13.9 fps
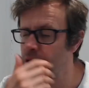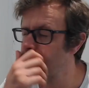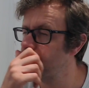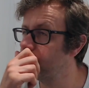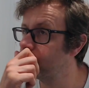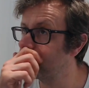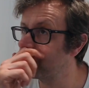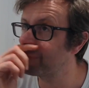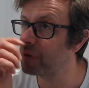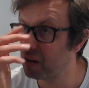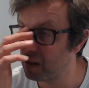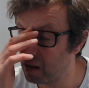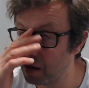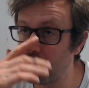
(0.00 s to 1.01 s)
Um,
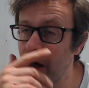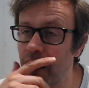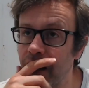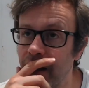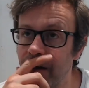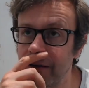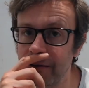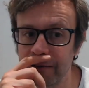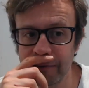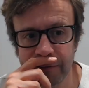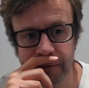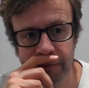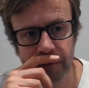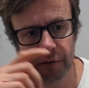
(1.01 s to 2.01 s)
uh,
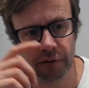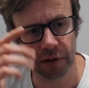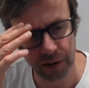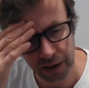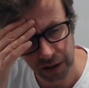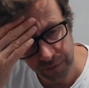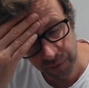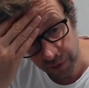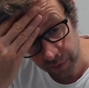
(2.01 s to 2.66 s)
I think